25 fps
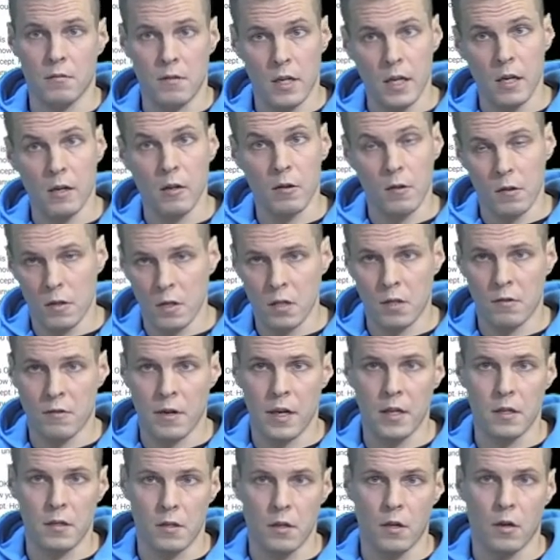Singleton
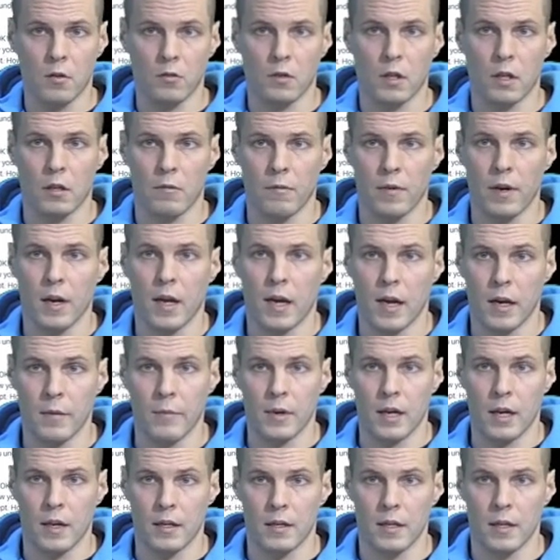straits note that
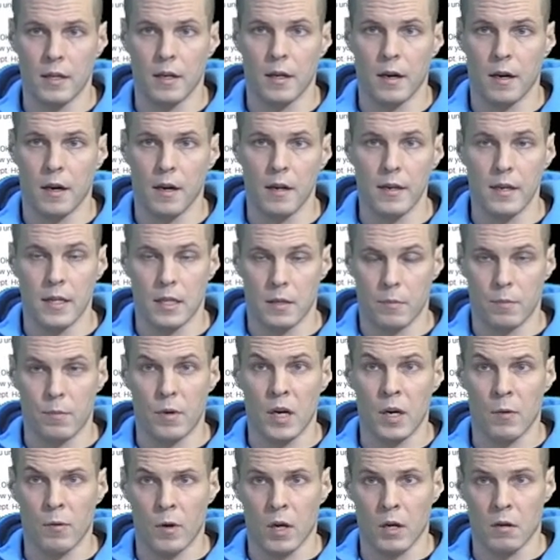reliability is a
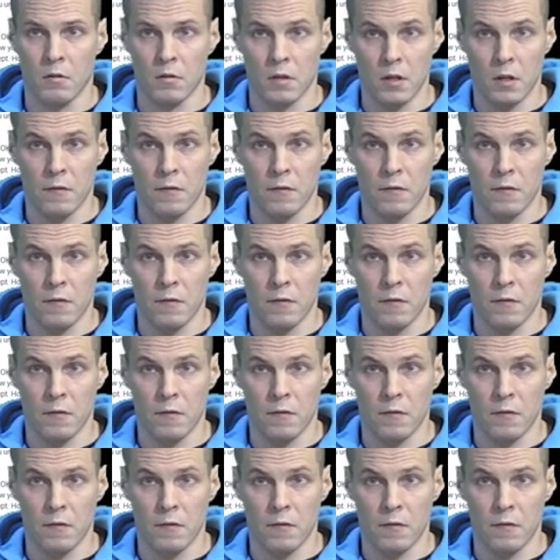prerequisite